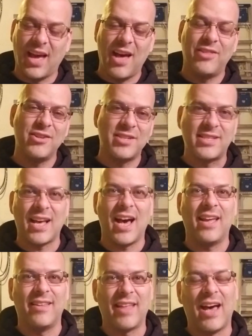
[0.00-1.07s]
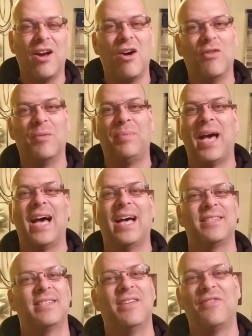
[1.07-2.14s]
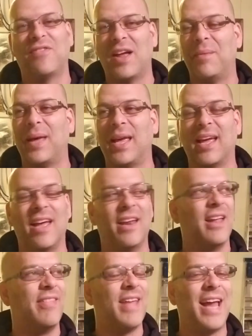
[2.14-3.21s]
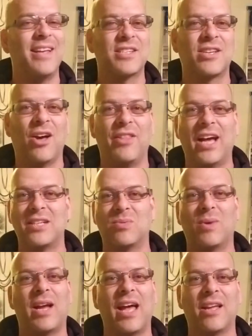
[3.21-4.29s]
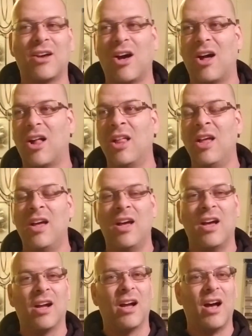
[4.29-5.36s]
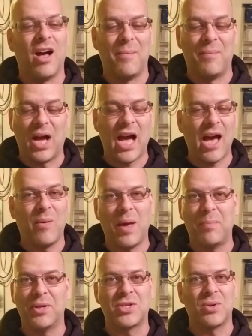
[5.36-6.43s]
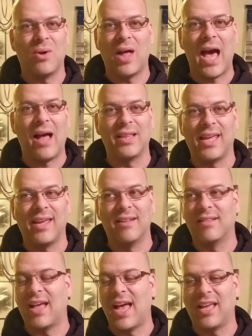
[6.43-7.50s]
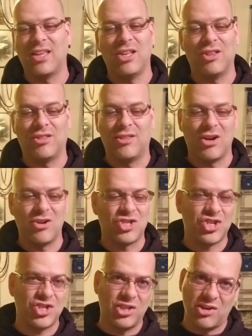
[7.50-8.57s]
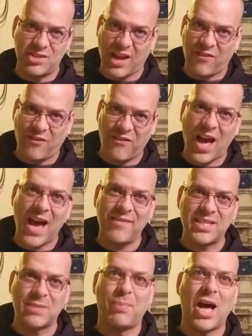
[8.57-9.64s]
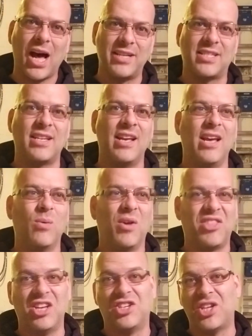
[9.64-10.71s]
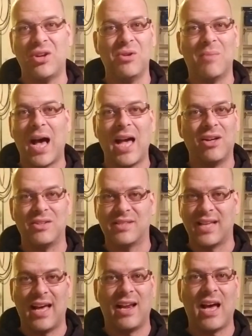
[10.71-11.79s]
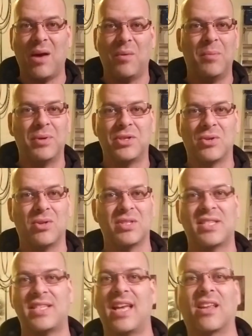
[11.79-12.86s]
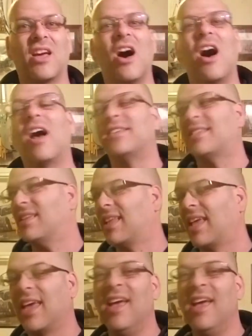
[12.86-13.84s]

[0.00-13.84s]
other side of that overpass in front of me, and that is called, that's what I call um, highway patrol alley. Like there's there's like five spots within two miles that highway patrol sit constantly,